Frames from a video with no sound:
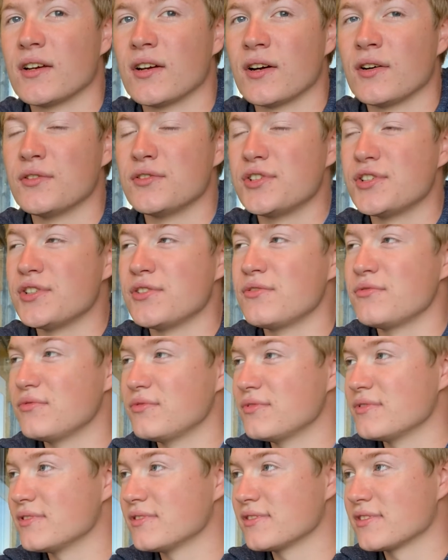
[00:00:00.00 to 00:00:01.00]
oh shoot,
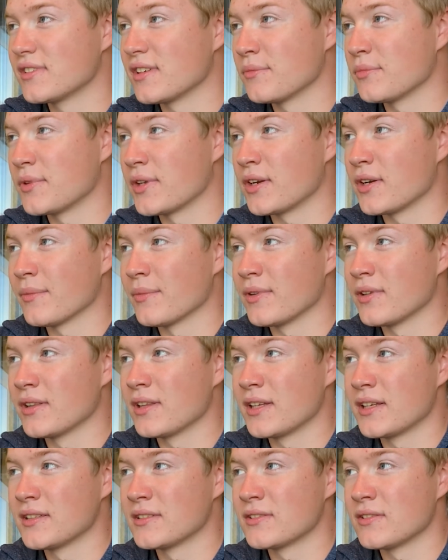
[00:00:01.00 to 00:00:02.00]
I'm terrible at
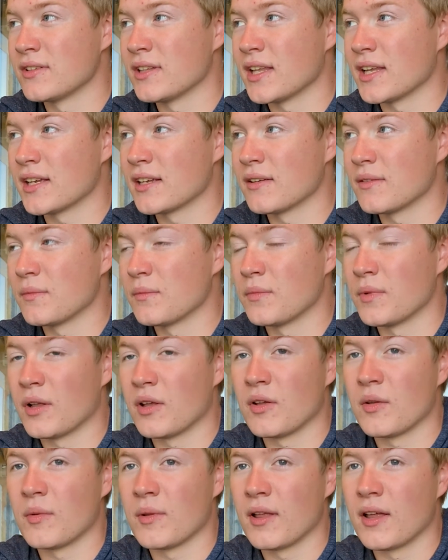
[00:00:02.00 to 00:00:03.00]
this, or like
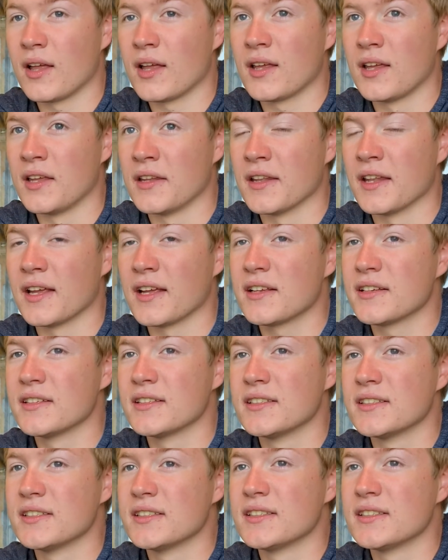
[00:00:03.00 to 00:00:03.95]
blah blah, and like